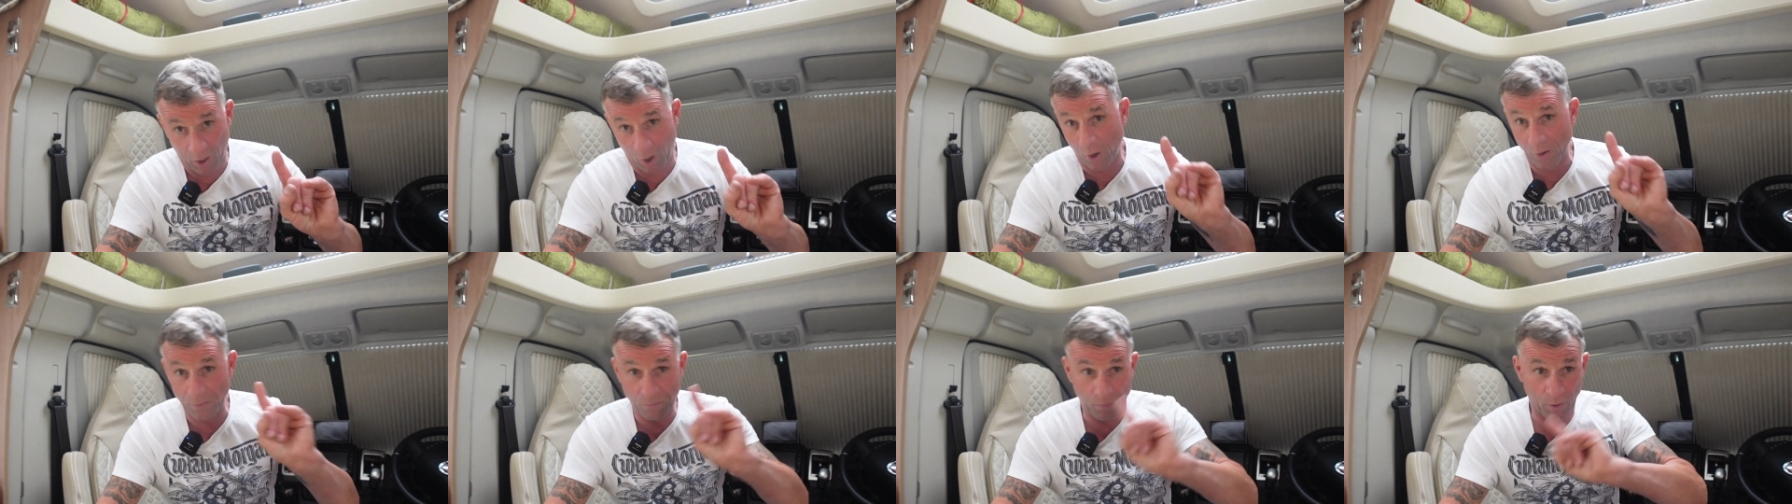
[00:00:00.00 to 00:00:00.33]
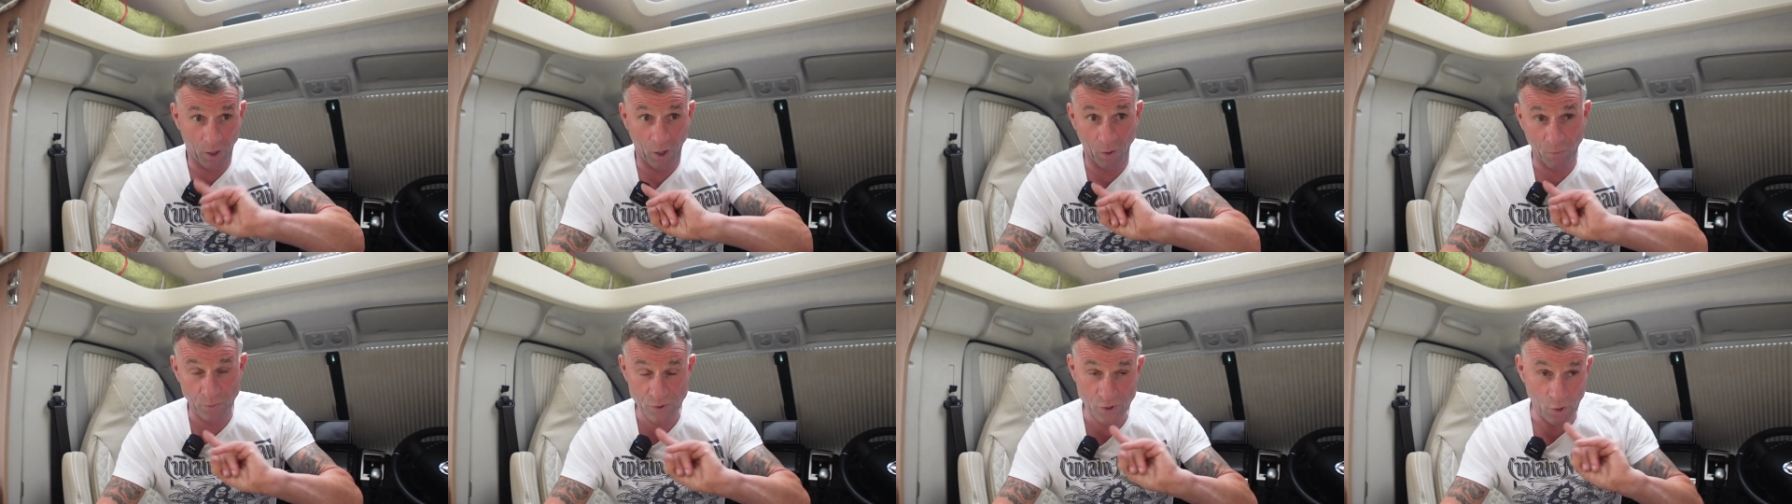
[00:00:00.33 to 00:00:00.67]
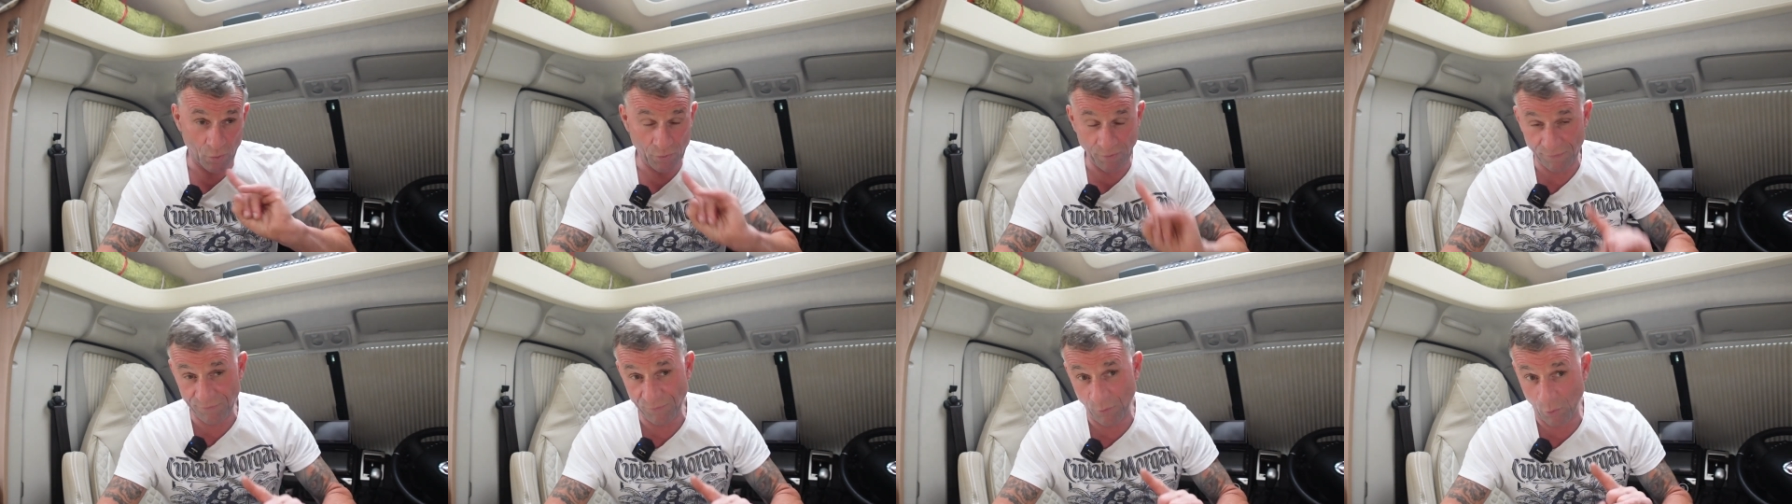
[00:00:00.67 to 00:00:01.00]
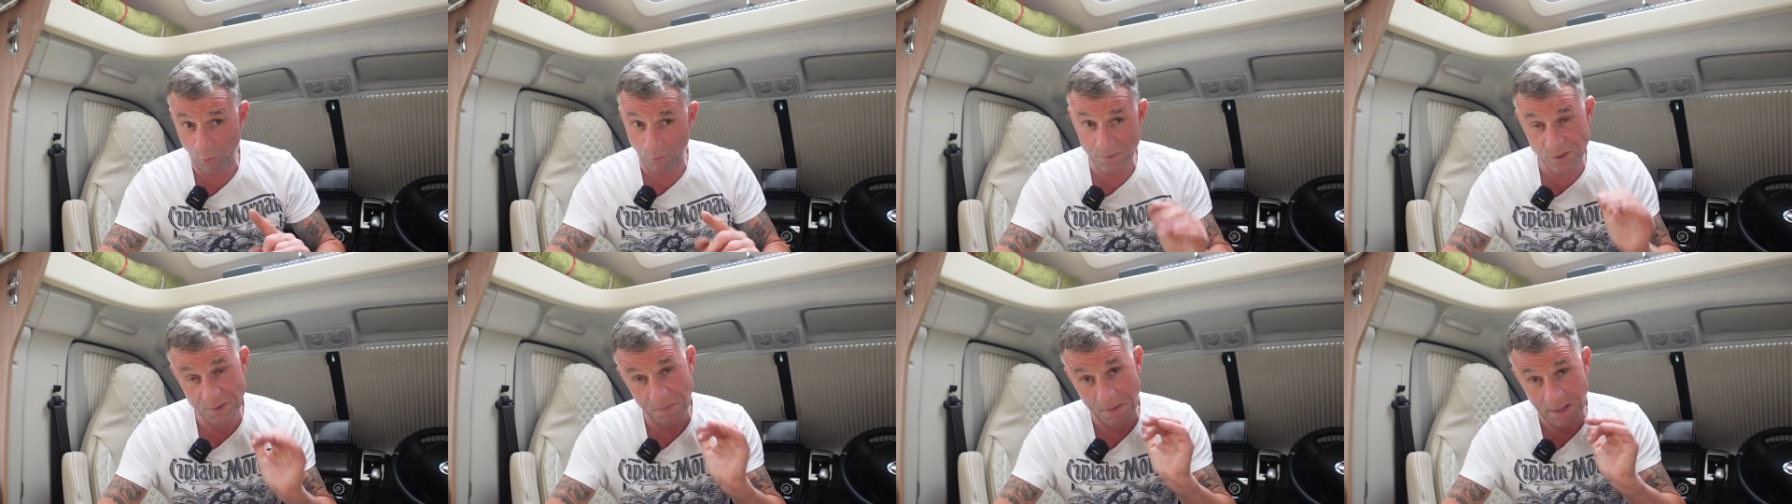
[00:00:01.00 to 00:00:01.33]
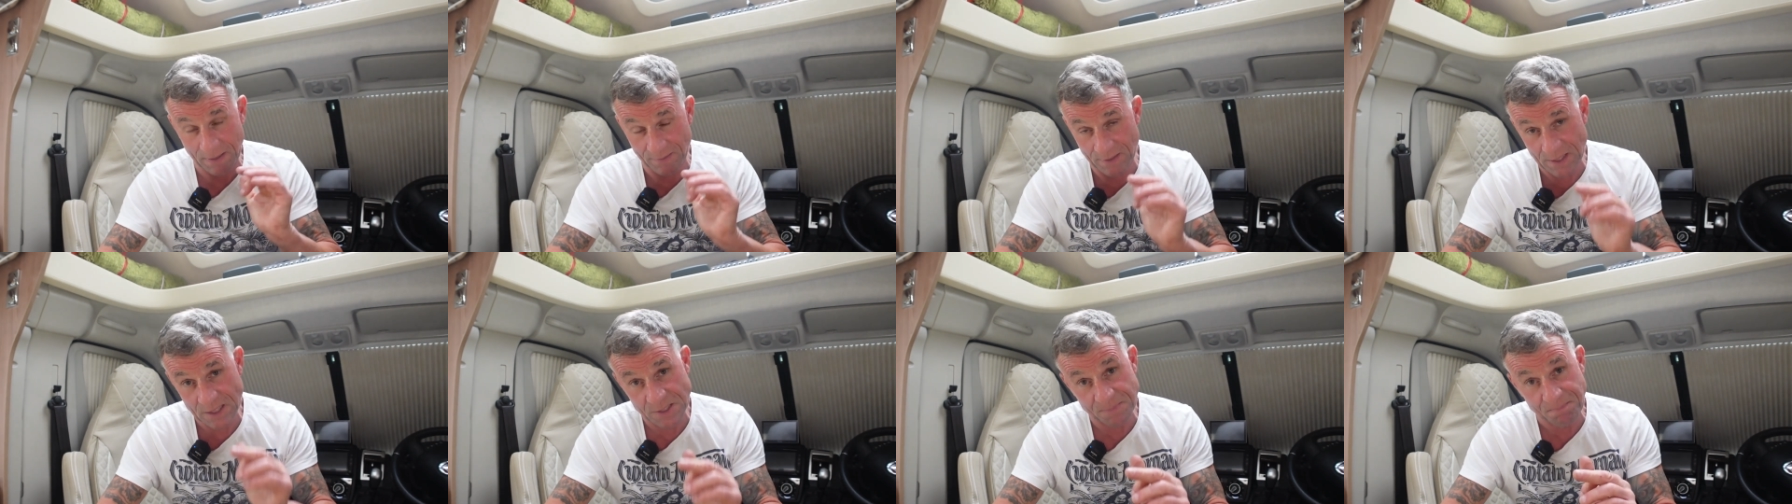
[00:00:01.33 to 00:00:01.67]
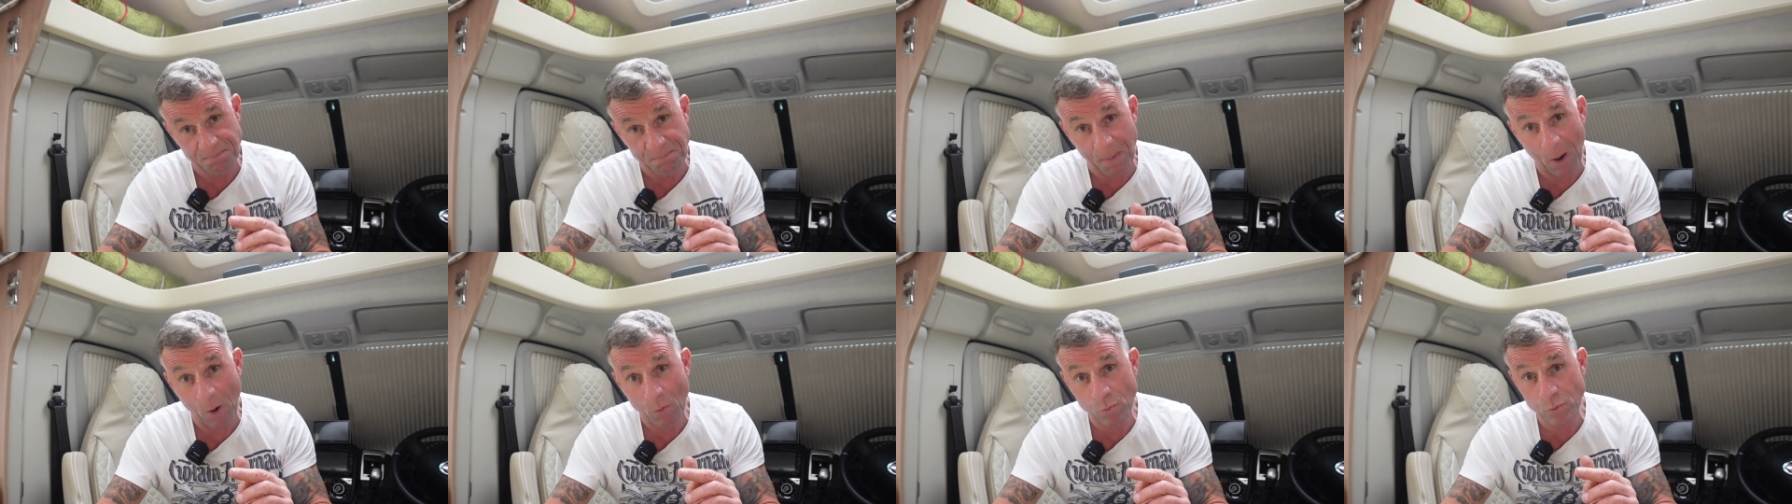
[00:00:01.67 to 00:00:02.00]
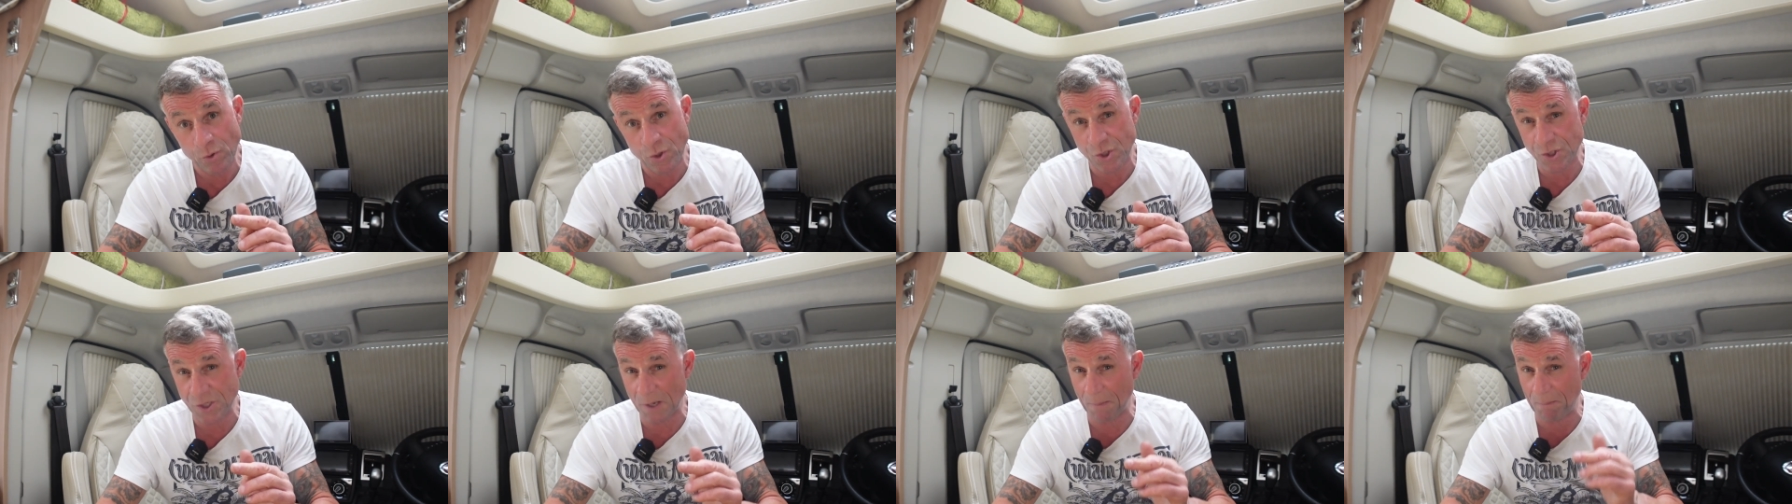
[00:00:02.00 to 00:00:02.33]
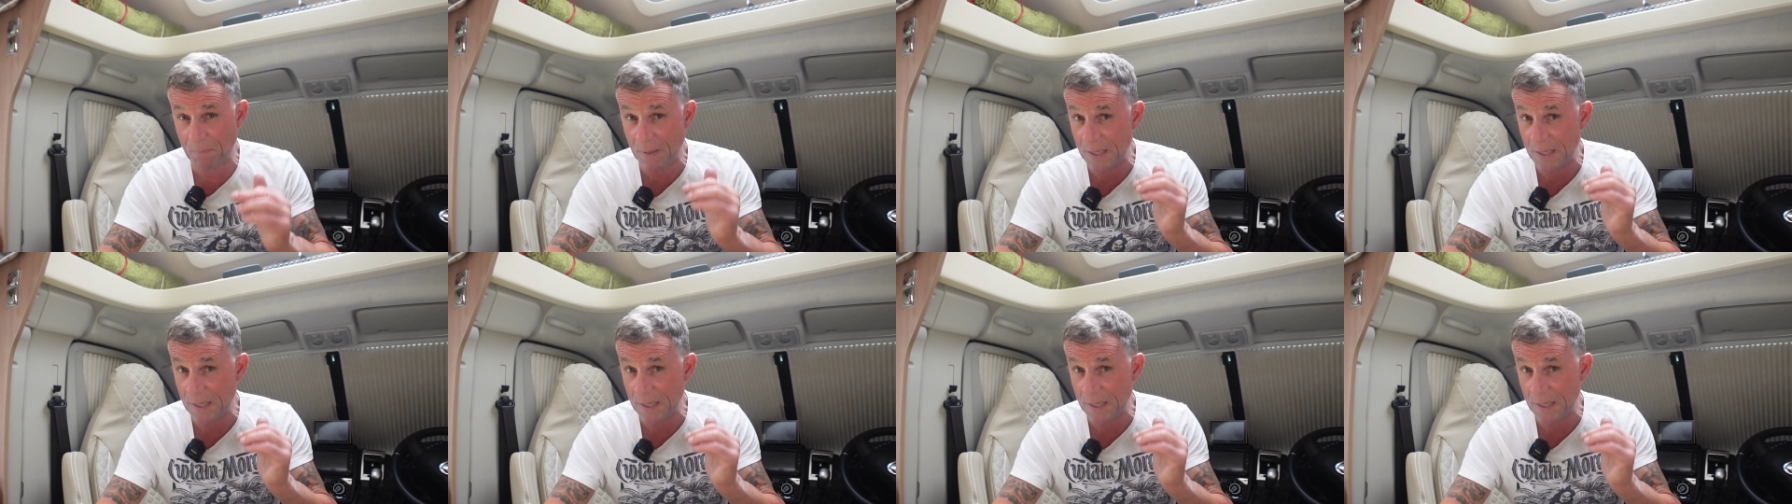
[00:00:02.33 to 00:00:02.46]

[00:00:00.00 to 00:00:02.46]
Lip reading: I was on the forums about these bolts.